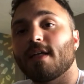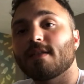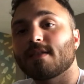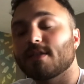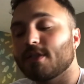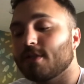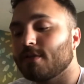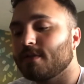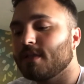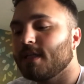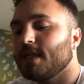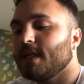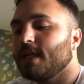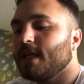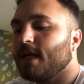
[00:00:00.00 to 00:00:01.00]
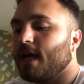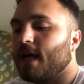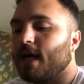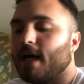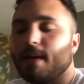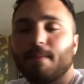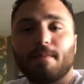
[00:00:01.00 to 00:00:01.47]
soon.
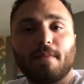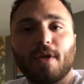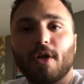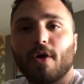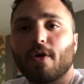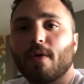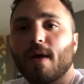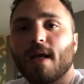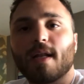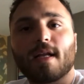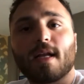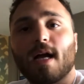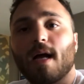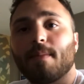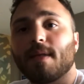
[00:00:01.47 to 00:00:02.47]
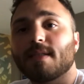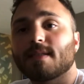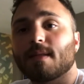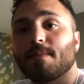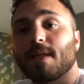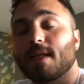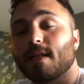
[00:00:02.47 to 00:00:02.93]
You know, go ahead and comment
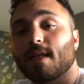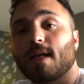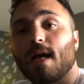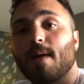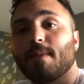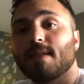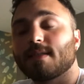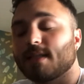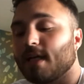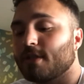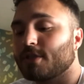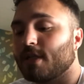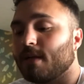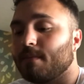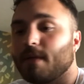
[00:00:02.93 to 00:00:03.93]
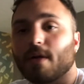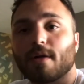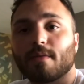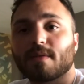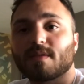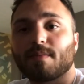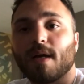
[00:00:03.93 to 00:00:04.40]
something in the comment section. I'm there
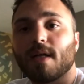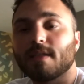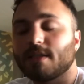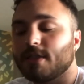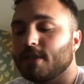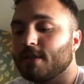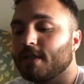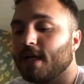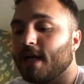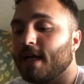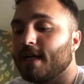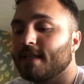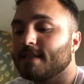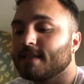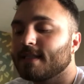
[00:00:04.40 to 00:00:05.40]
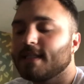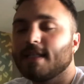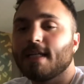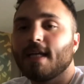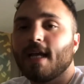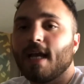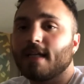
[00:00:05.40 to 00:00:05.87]
to respond to you guys.
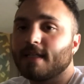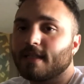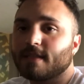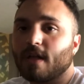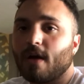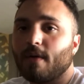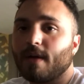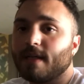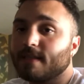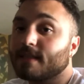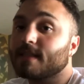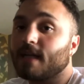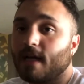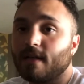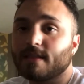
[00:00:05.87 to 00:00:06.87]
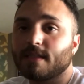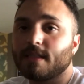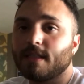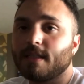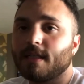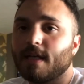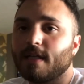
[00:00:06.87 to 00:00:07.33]
And as always, I'll see
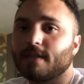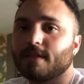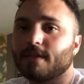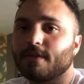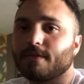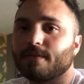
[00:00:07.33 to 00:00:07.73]
you guys soon.